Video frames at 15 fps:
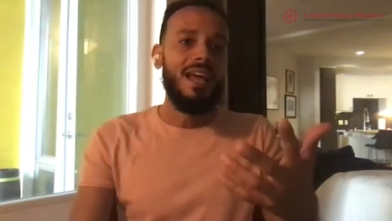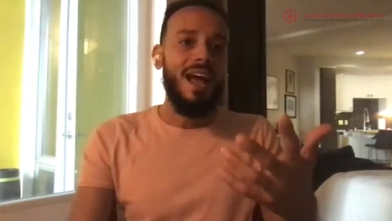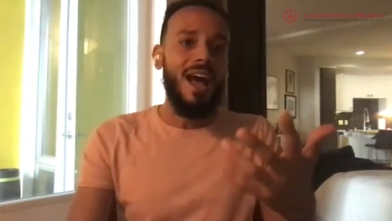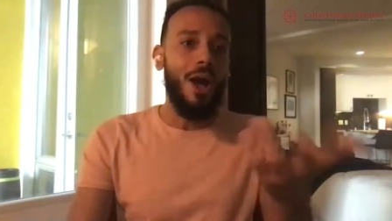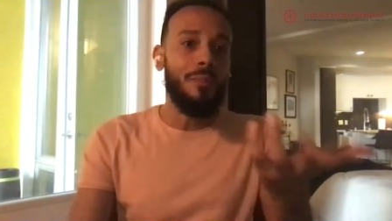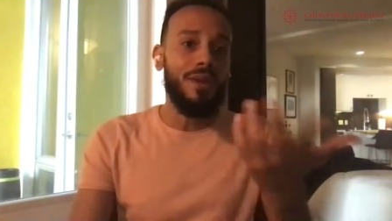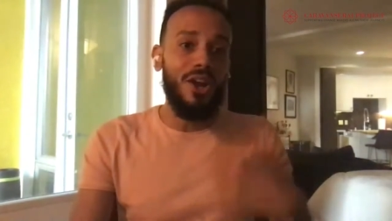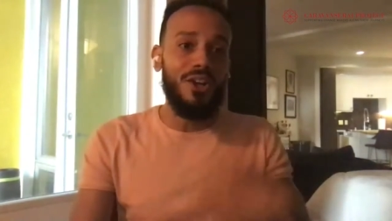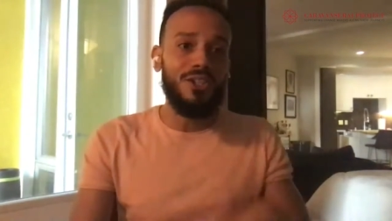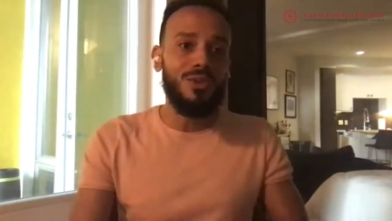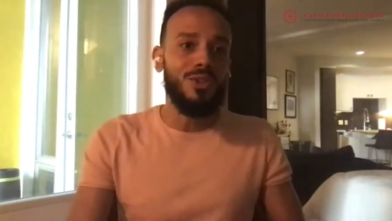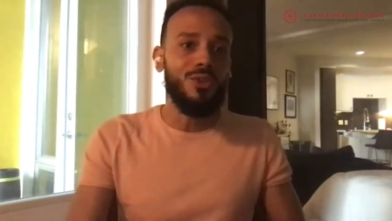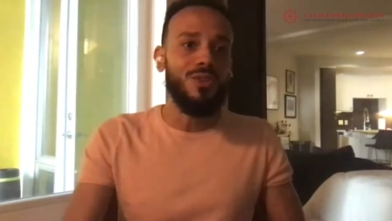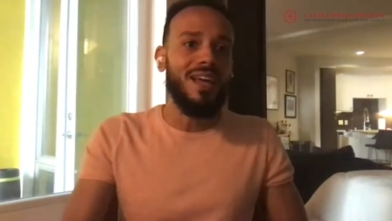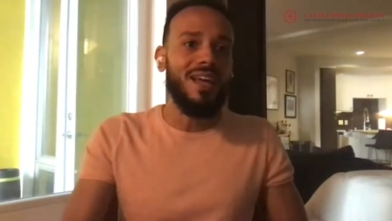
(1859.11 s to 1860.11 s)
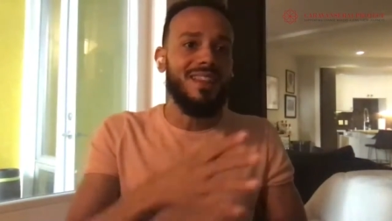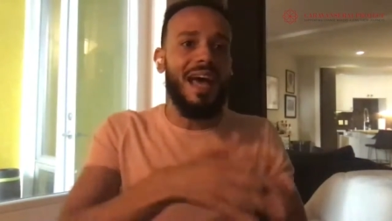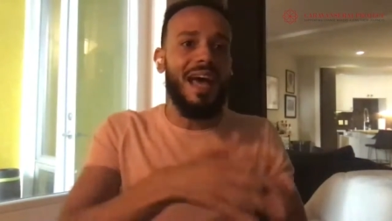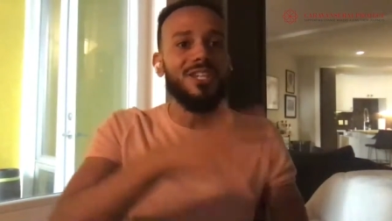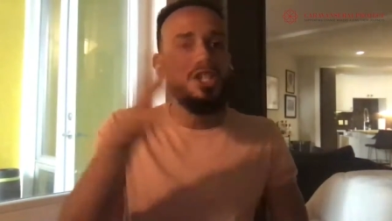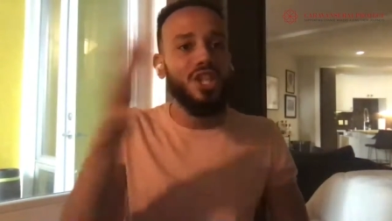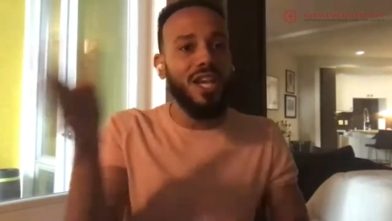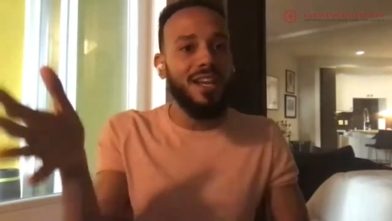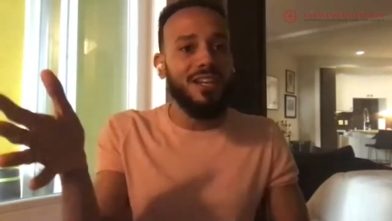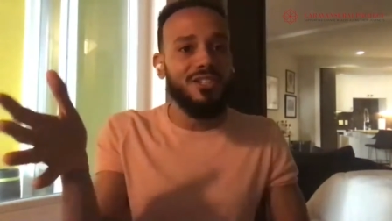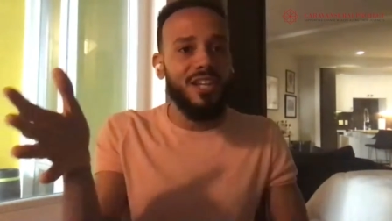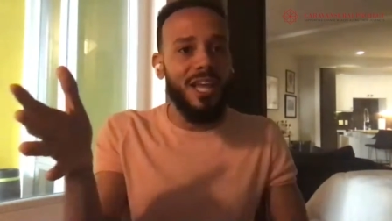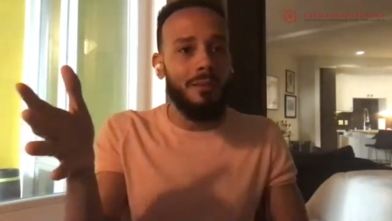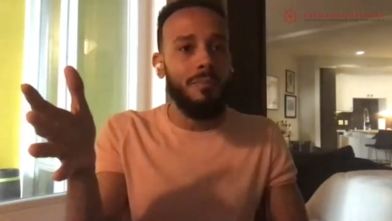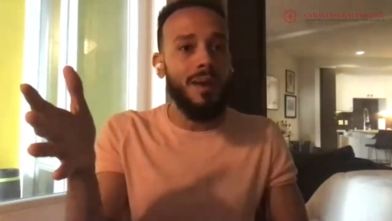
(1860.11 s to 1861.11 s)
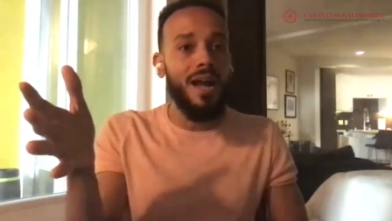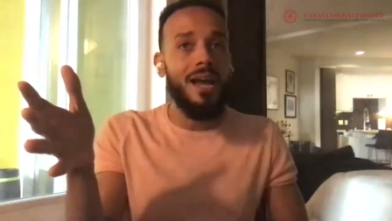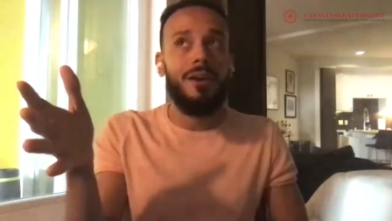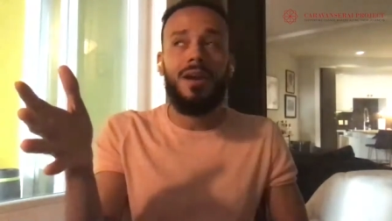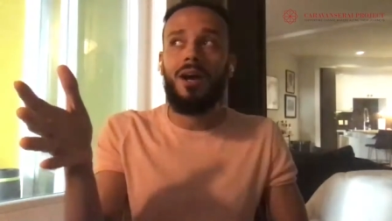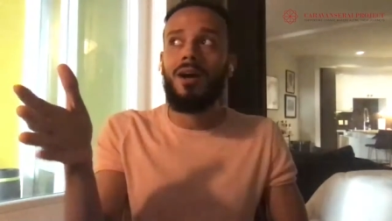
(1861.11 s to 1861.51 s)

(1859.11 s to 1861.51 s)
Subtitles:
I'll be honest with you that change came by